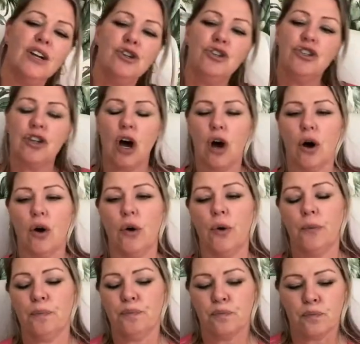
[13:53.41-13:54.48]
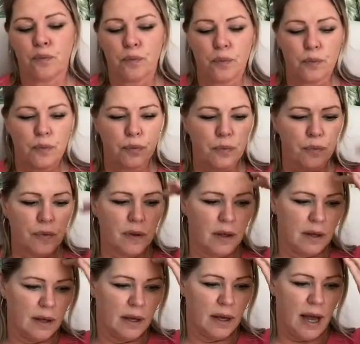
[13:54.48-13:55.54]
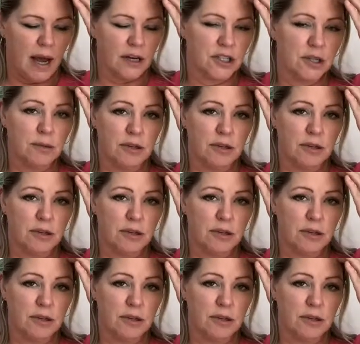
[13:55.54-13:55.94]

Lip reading: So actually,